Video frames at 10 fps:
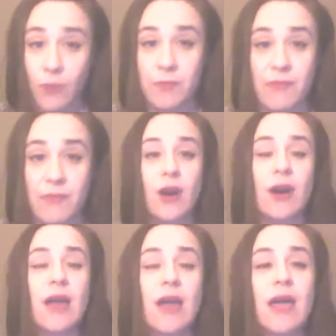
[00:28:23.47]

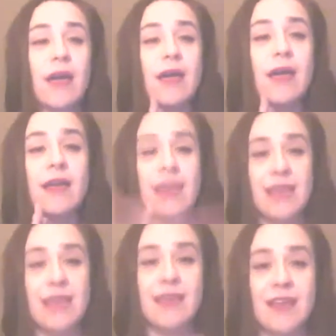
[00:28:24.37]
before
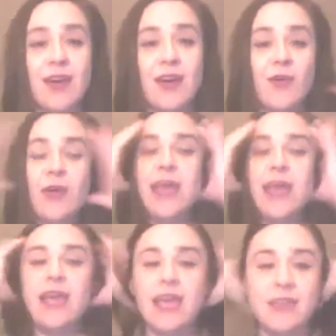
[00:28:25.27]
it,
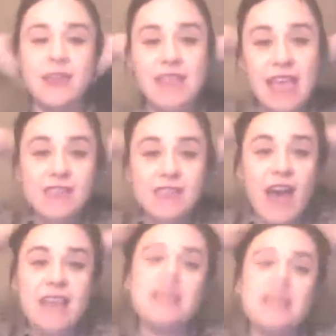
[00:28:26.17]
in the days of
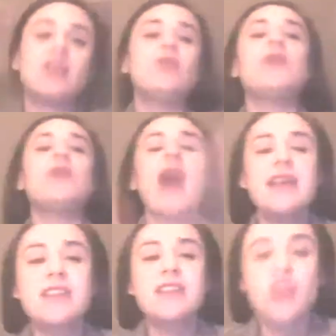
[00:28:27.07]
Isaac Newton.
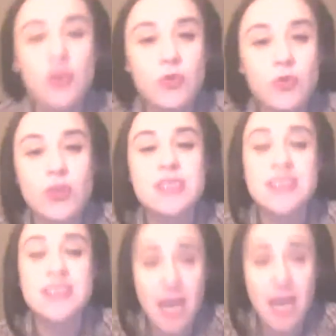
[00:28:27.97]
Isaac Newton
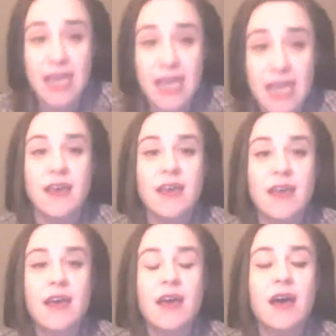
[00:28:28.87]
studied
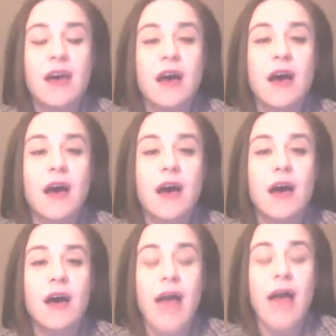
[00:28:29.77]

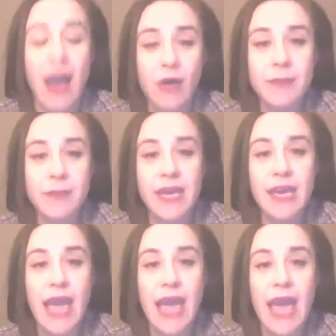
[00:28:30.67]

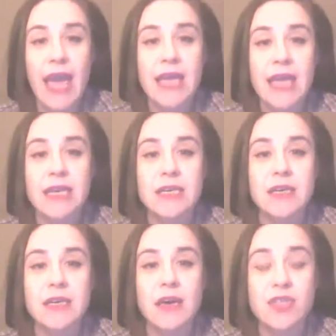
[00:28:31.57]
alchemy
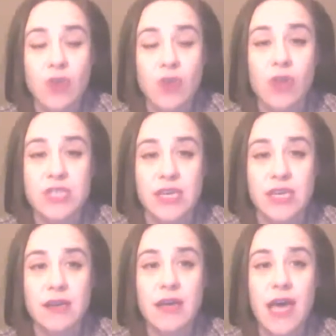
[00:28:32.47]
and
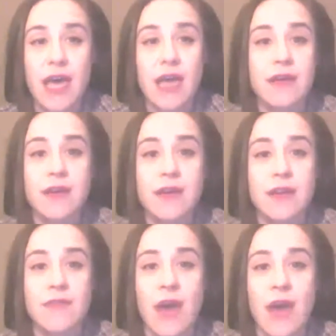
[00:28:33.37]
astrology, and
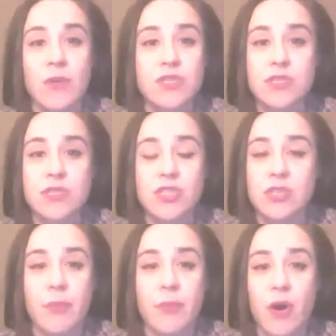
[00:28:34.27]
that was just
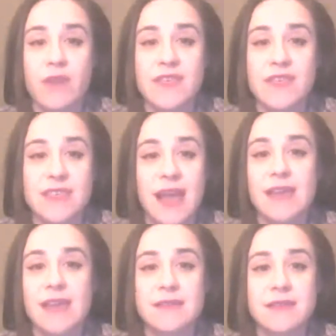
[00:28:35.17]
a part of his
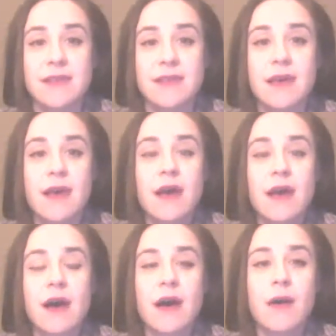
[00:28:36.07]
science
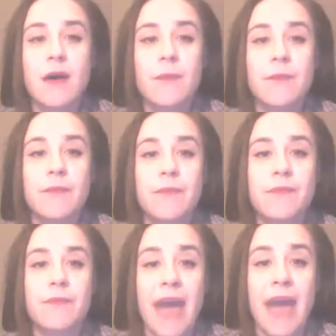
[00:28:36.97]

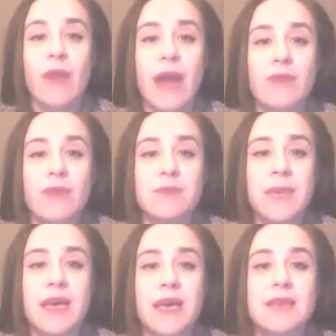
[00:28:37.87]
background,
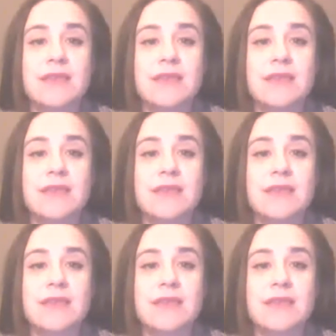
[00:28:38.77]
because